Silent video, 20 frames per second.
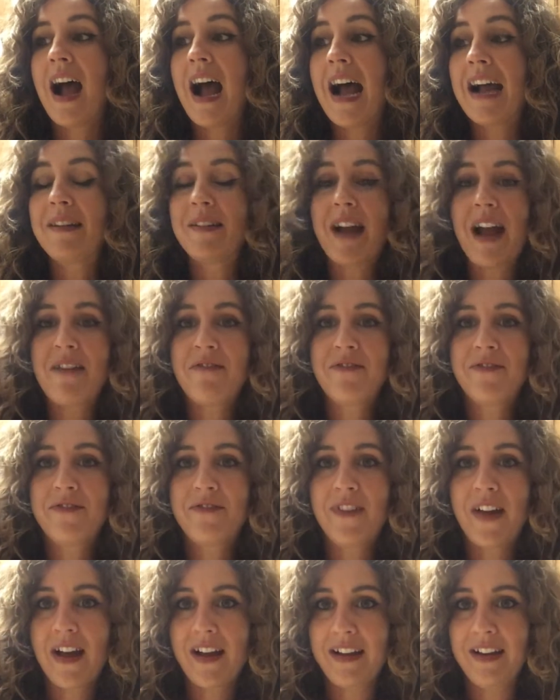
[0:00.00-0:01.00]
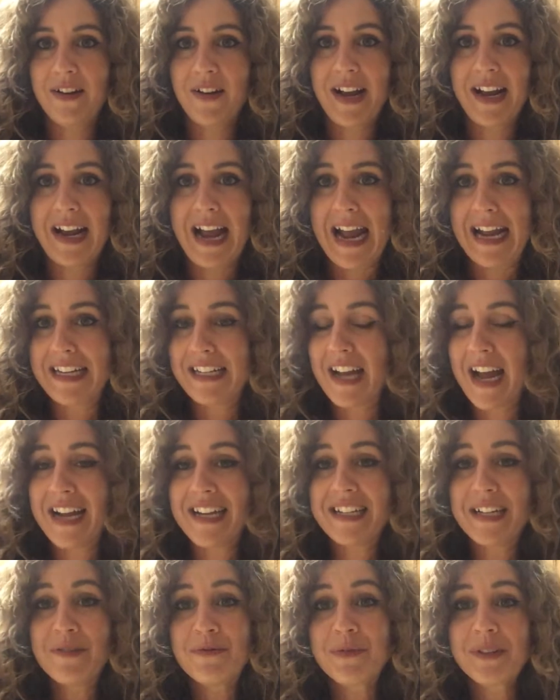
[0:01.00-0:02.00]
I felt, I
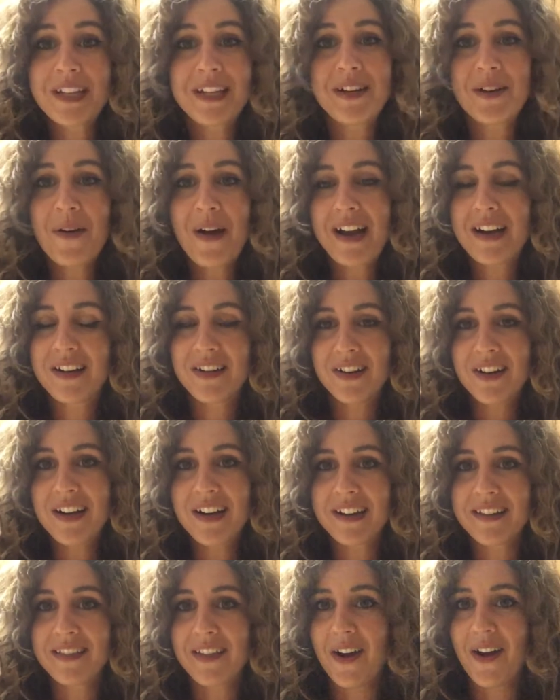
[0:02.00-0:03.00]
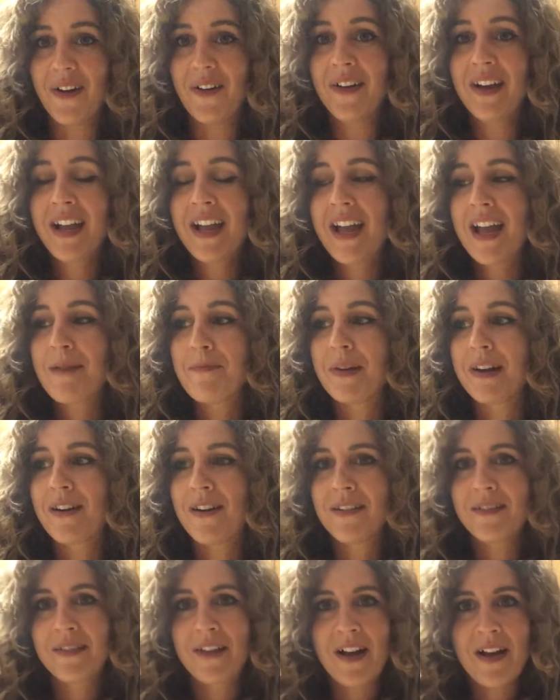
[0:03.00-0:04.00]
didn't really know how to cook though,
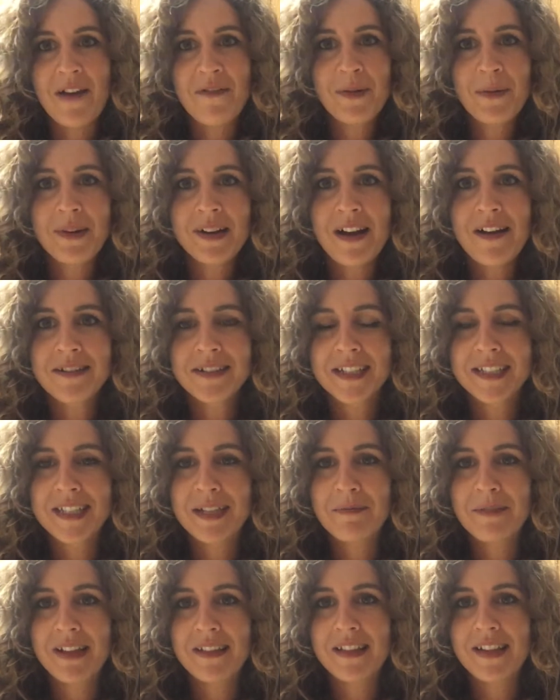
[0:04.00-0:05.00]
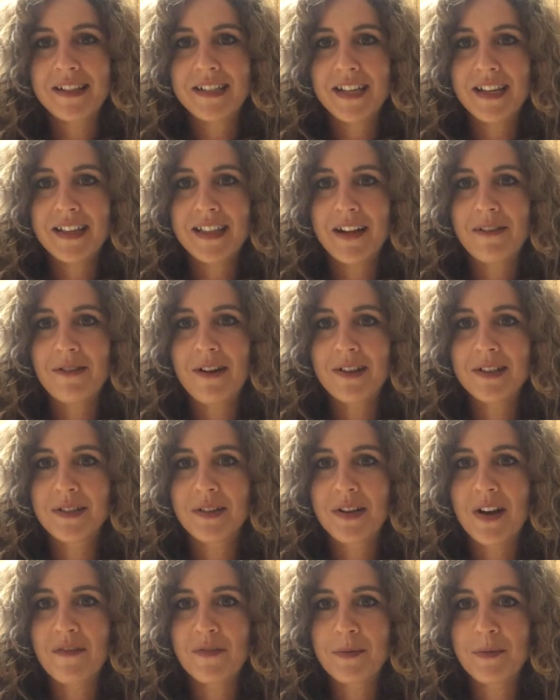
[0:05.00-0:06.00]
but everyone else, it seemed like they did. They were all so
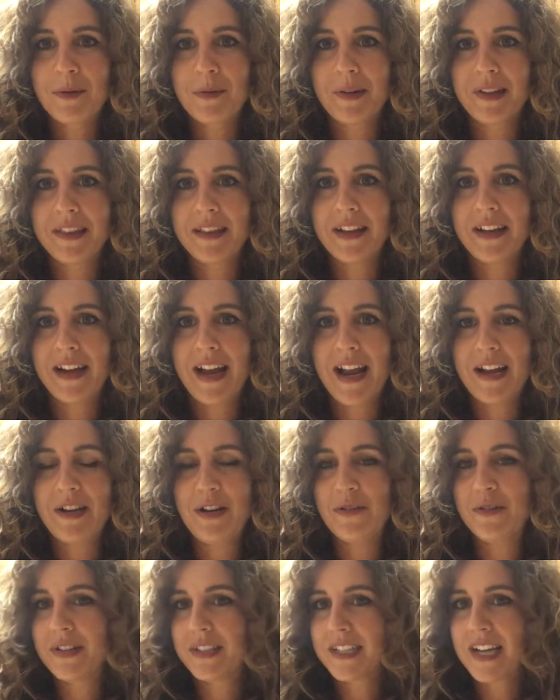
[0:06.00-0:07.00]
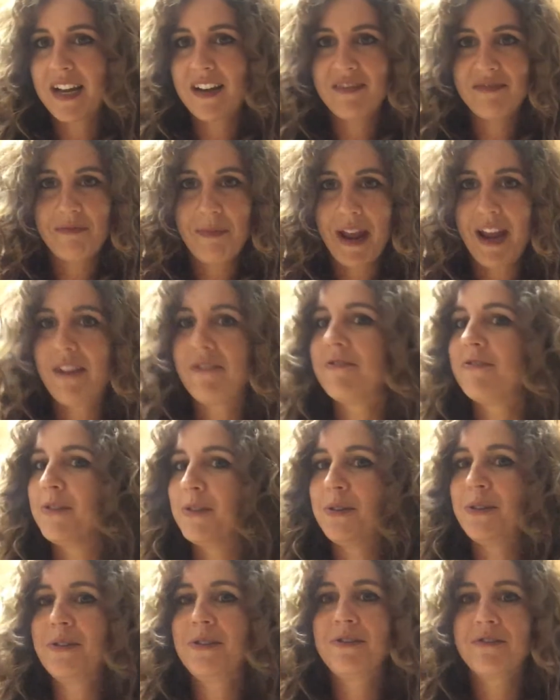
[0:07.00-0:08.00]
comfortable with it, and you just kind of made
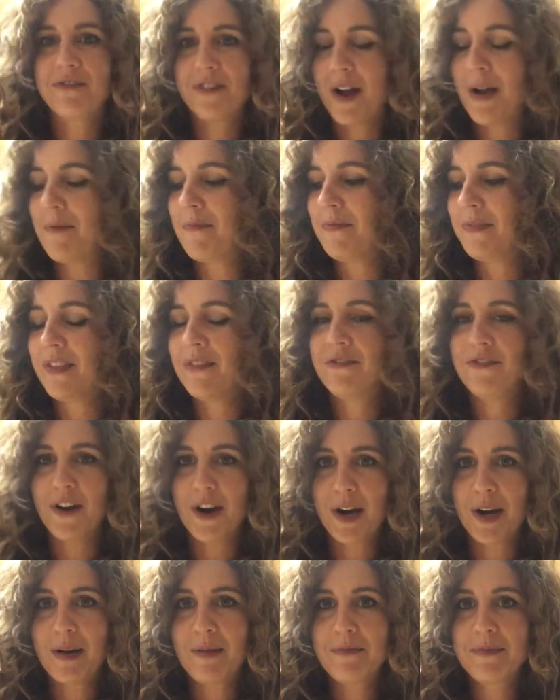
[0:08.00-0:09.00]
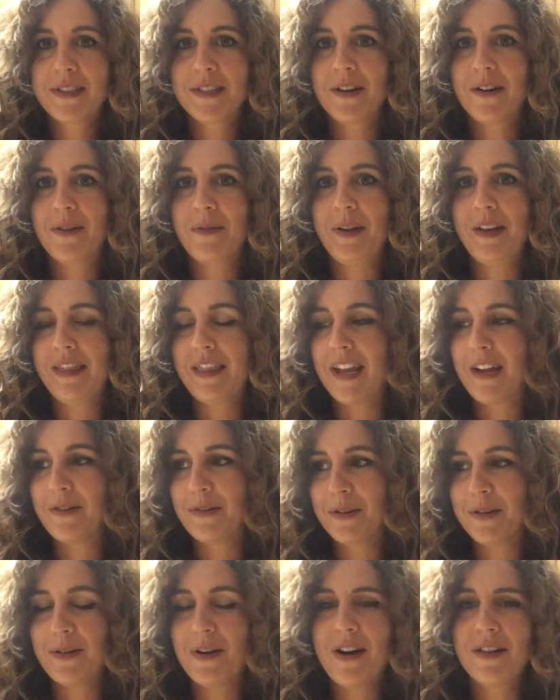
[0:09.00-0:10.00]
food from the farm. So they
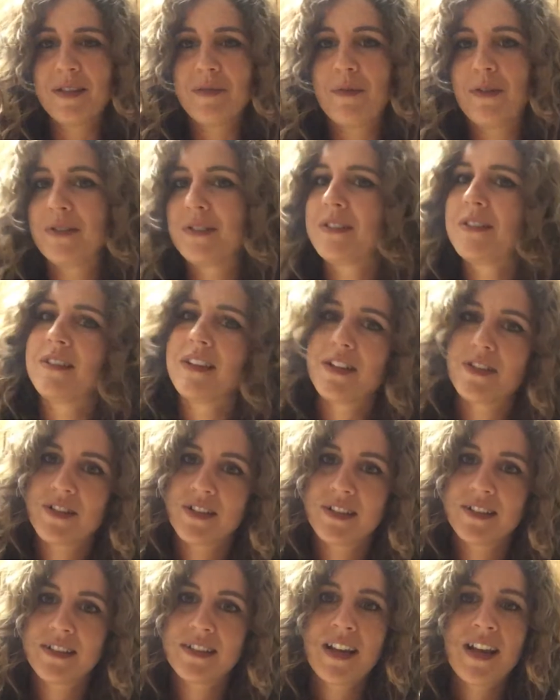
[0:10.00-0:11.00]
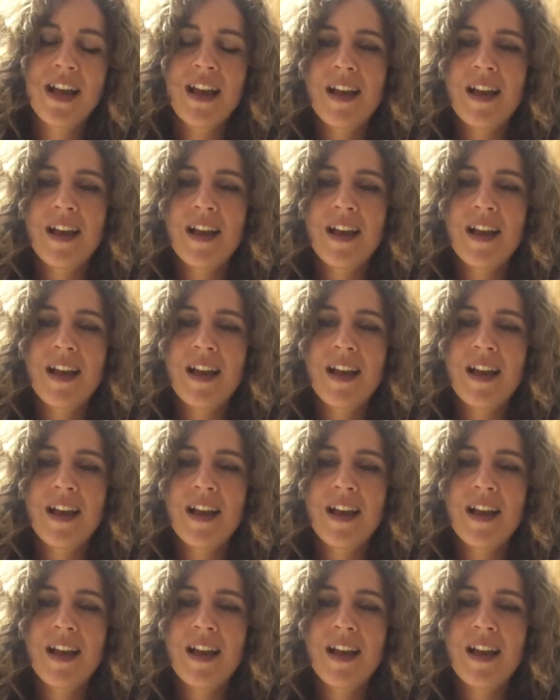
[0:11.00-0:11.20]
grew all the most delicious,